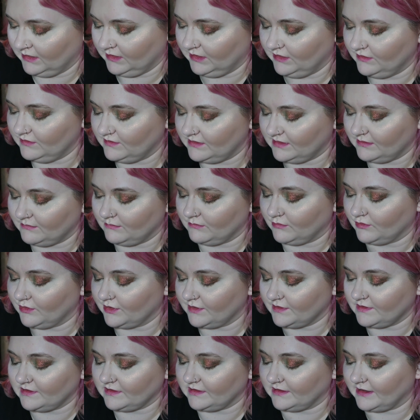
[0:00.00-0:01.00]
Using more
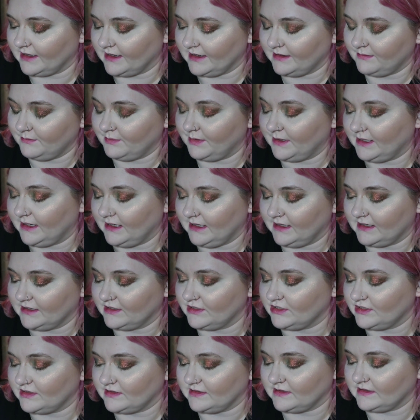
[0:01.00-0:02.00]
of the light pink and
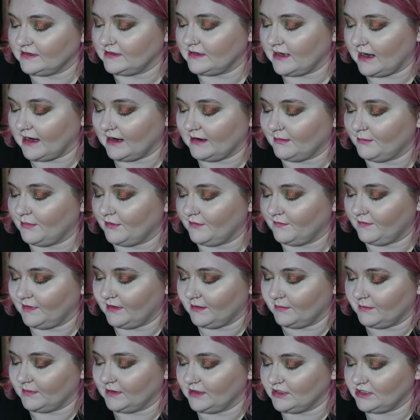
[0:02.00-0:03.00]
just a dab of
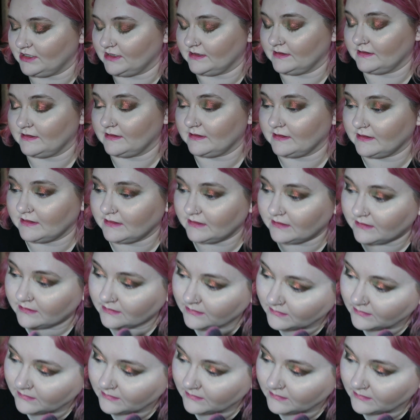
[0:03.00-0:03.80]
the magenta.